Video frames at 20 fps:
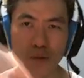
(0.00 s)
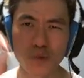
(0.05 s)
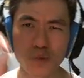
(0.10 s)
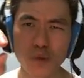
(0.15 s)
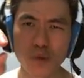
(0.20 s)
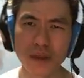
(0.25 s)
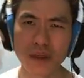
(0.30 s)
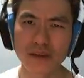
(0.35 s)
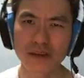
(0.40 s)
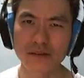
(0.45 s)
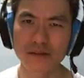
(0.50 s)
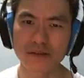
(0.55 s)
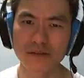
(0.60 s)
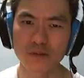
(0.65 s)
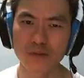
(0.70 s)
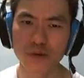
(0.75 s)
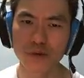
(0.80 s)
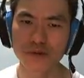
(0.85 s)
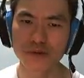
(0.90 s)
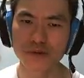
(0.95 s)
weathered
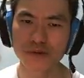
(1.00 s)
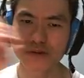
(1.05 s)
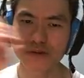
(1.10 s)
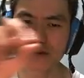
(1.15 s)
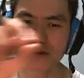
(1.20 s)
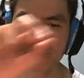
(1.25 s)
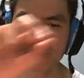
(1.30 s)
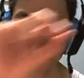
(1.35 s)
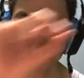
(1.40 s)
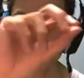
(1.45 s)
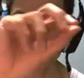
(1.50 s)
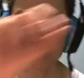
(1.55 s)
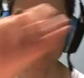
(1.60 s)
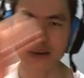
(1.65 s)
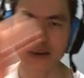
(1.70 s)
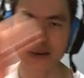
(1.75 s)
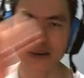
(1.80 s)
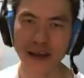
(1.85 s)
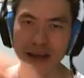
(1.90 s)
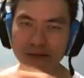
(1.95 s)
wood runes
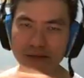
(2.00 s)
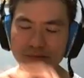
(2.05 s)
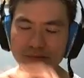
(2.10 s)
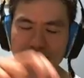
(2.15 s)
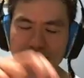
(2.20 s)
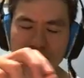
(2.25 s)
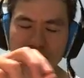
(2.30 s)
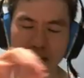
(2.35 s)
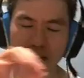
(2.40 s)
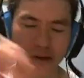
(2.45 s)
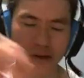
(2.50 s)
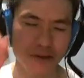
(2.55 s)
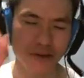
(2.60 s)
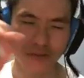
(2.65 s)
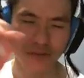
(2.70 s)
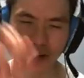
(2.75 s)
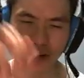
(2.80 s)
at very